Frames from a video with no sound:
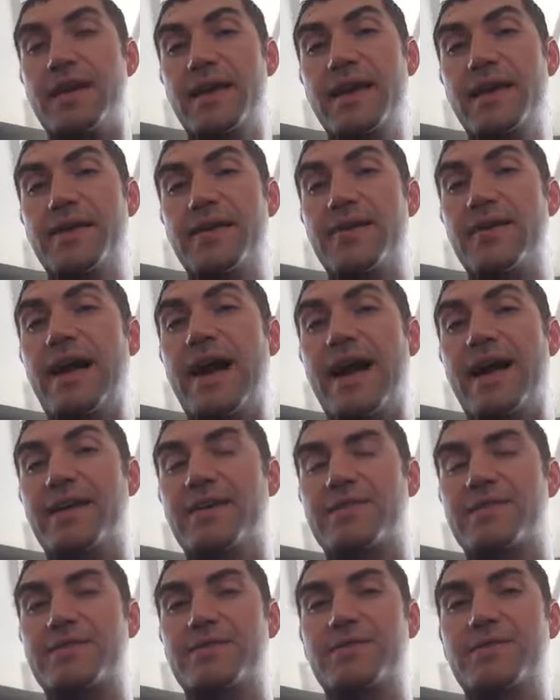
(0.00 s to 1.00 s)

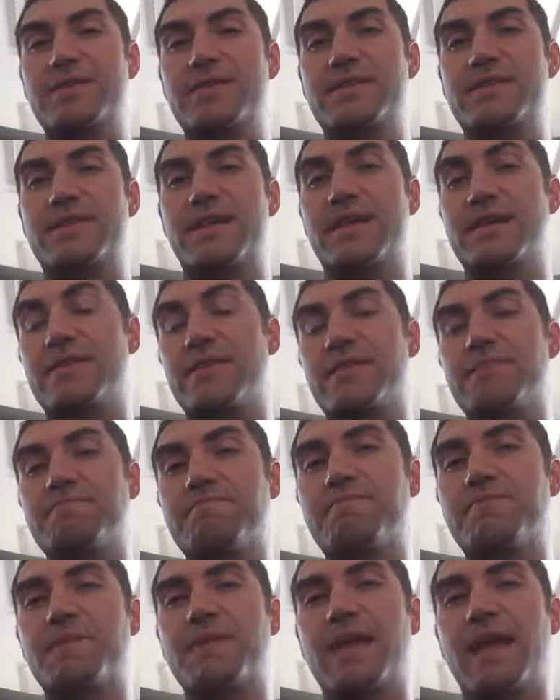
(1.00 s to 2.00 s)
interact. There's always that
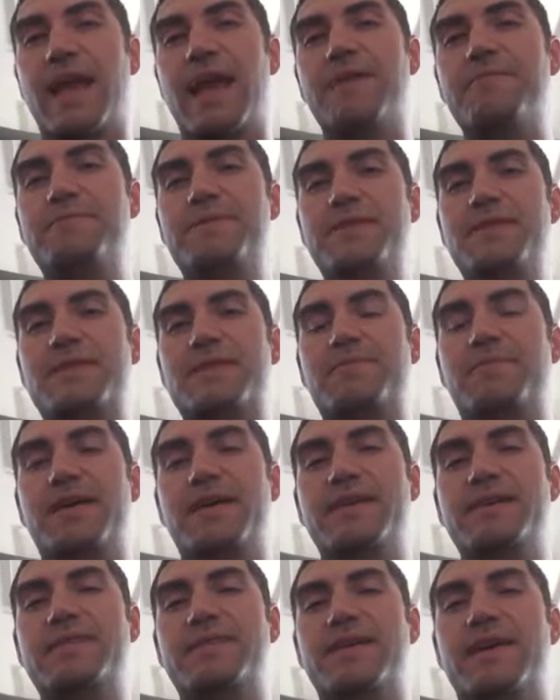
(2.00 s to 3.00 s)
empty
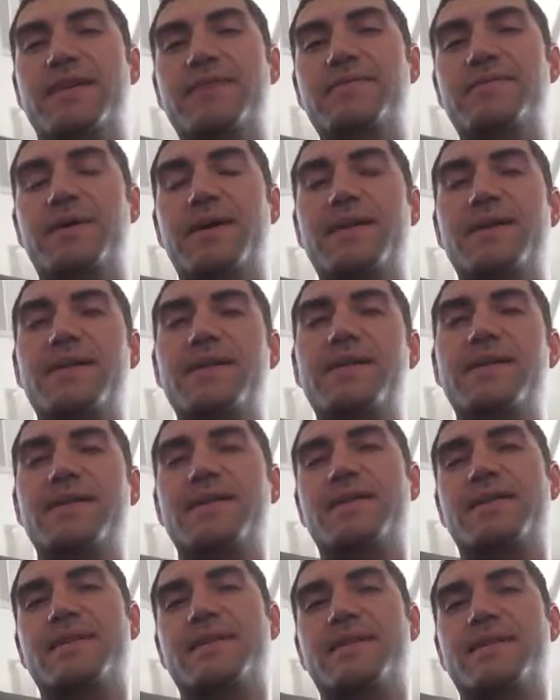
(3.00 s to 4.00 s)
space there, but
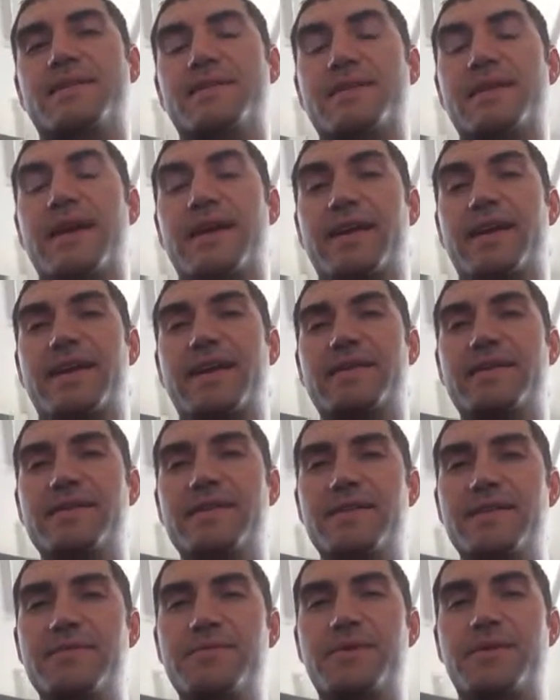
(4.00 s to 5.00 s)
it's kind of getting a
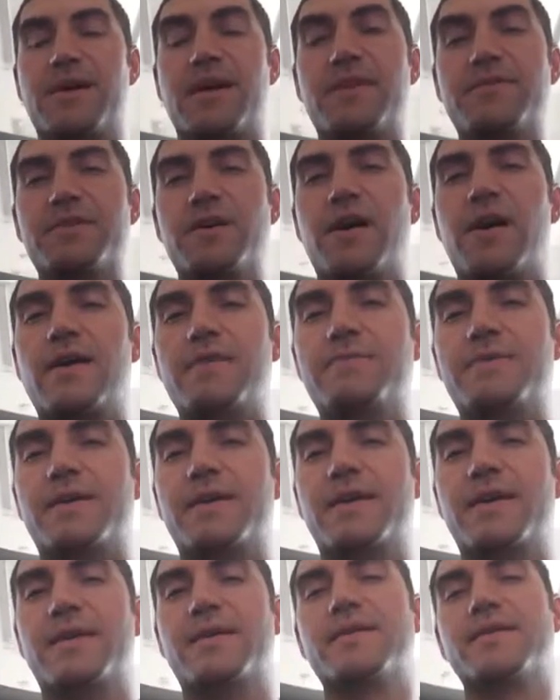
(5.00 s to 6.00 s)
little bit off topic
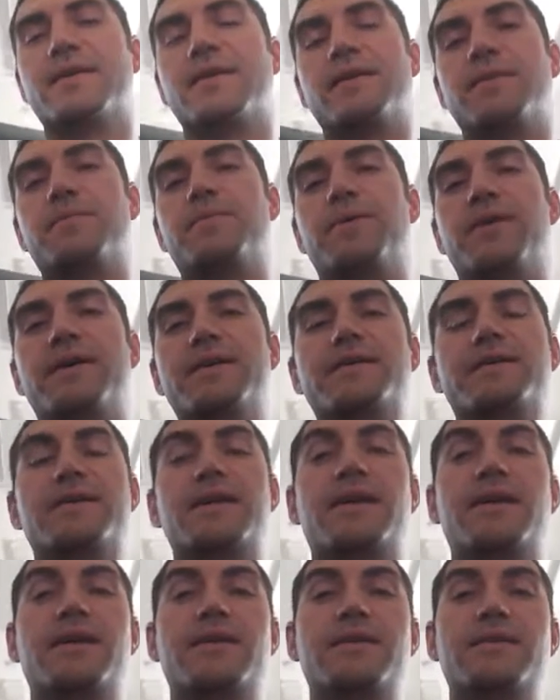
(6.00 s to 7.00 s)
here. But
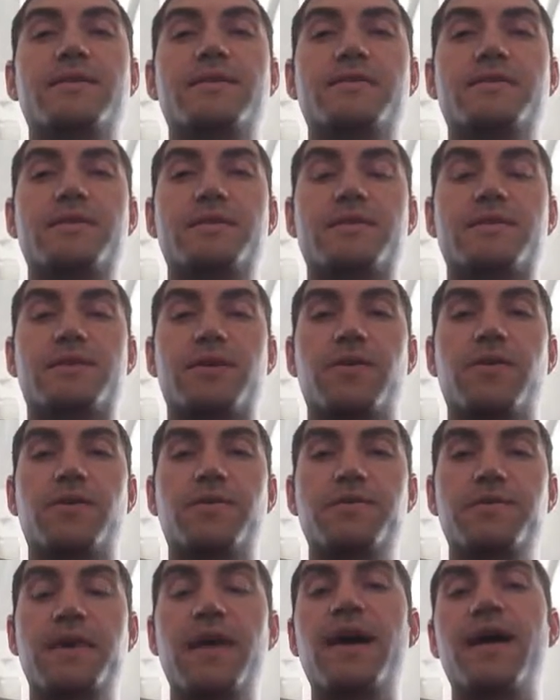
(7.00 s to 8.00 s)

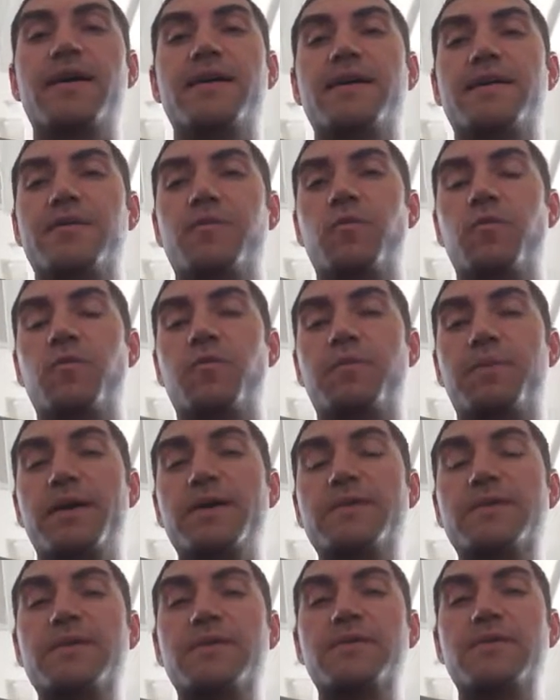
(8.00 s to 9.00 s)
so yeah,
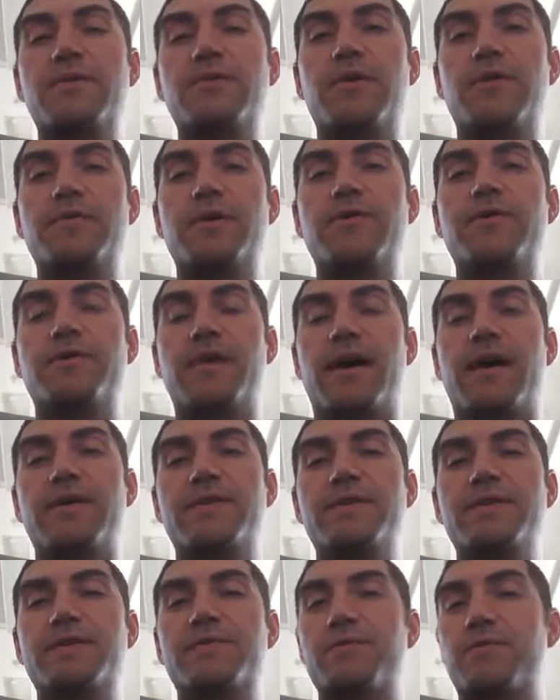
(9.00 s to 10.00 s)
basically what we
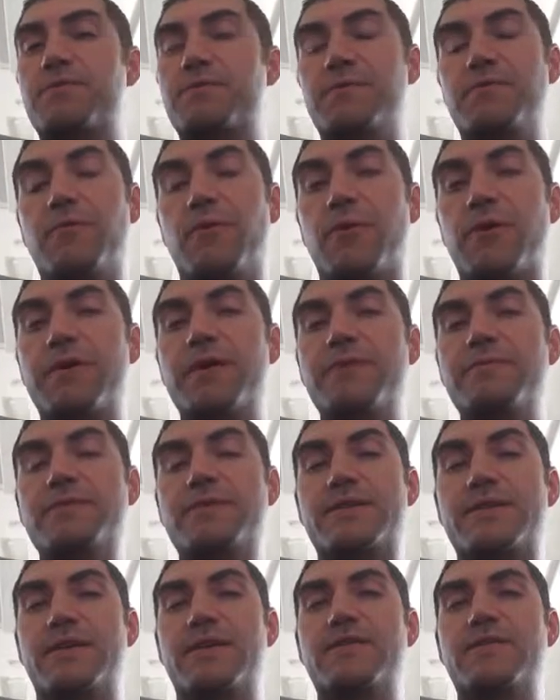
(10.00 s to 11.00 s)
found is when we weren't
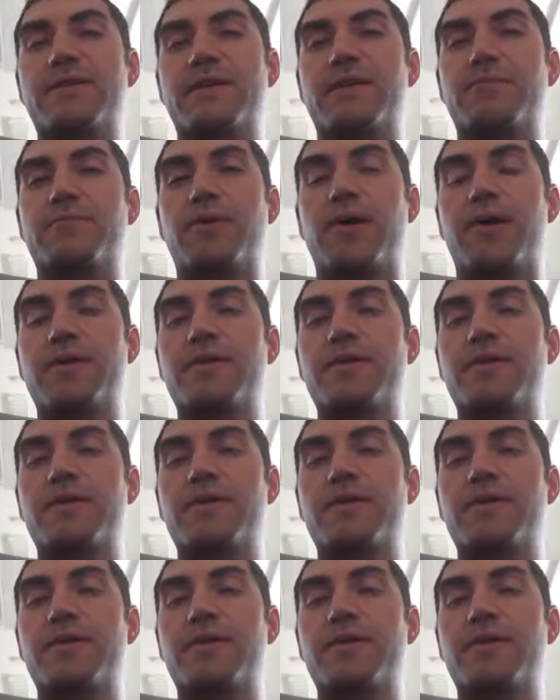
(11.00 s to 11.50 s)
observing